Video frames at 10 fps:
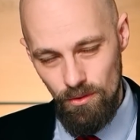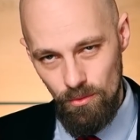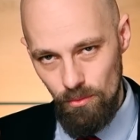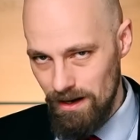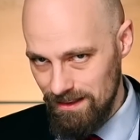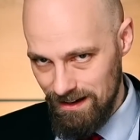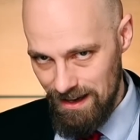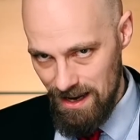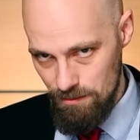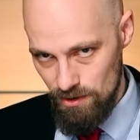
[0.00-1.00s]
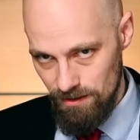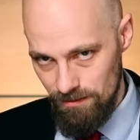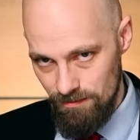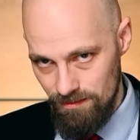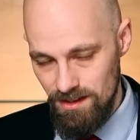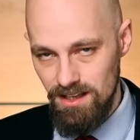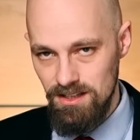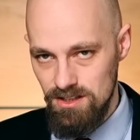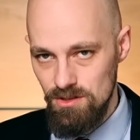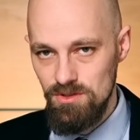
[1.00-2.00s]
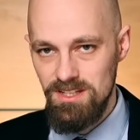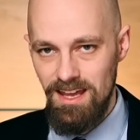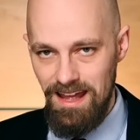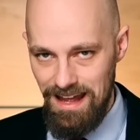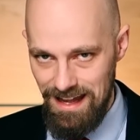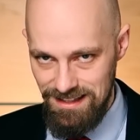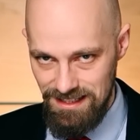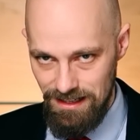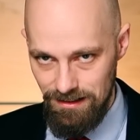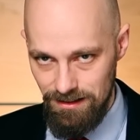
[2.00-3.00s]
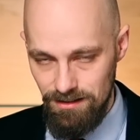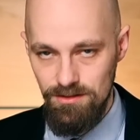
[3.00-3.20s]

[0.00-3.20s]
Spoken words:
When the camera is used handheld,